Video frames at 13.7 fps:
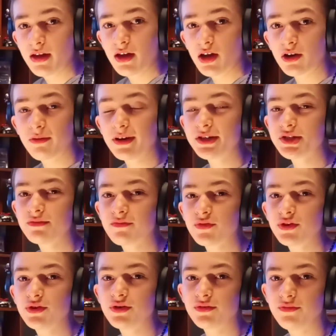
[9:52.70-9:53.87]
A question for
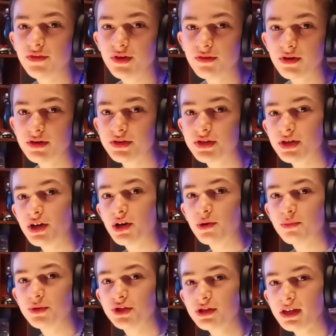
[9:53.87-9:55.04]
you viewers:
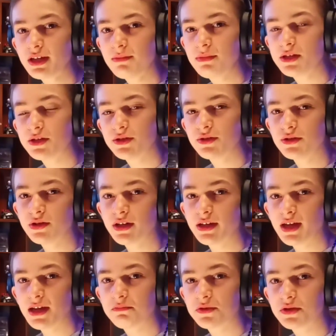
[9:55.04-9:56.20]
Would you like me to do an
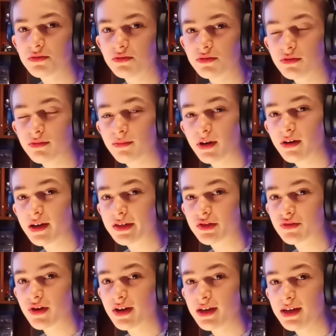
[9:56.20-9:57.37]
episode where I
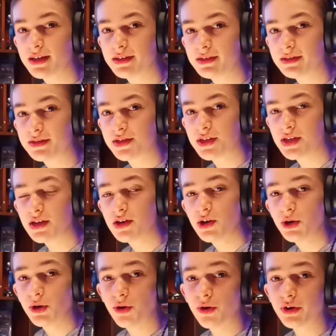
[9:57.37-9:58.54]
try ACC
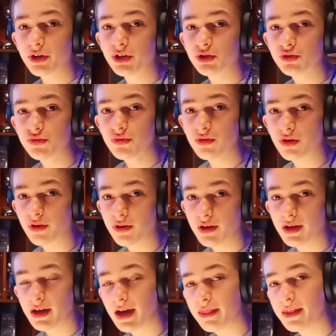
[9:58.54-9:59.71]
on a controller
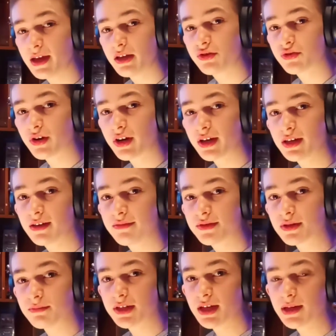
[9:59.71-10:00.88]
and then try and give
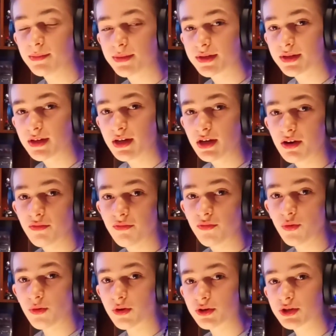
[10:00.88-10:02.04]
some tips
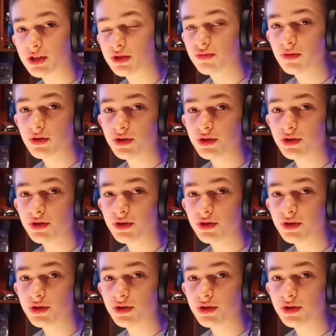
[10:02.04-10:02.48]
for controller